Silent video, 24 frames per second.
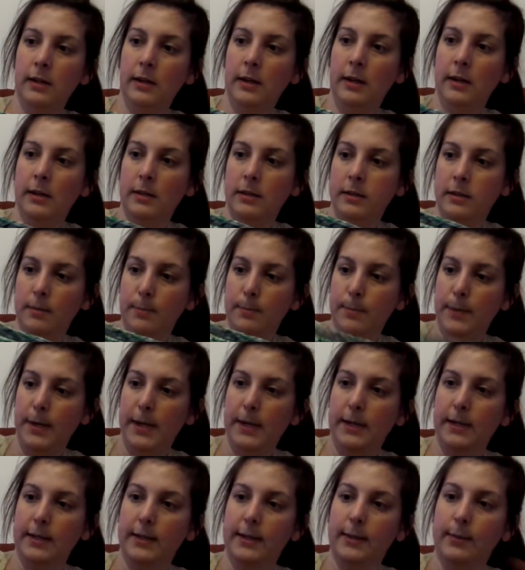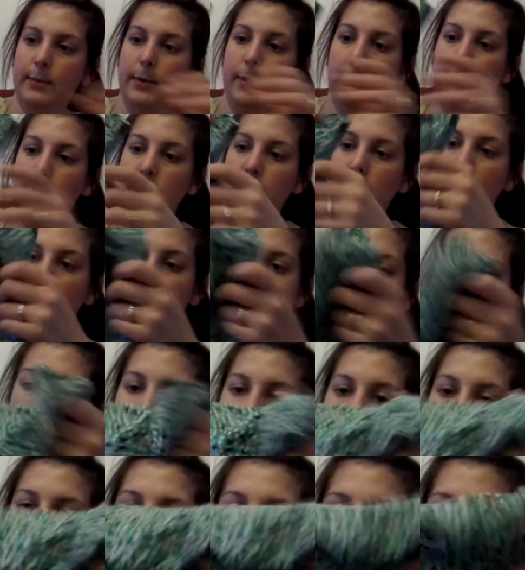at the back as well, which you can
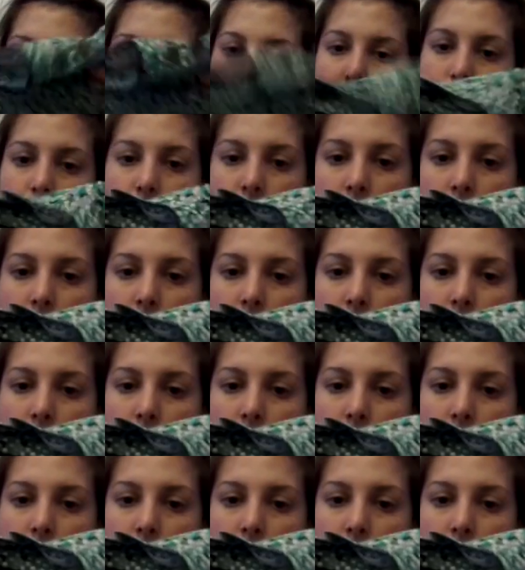use. So,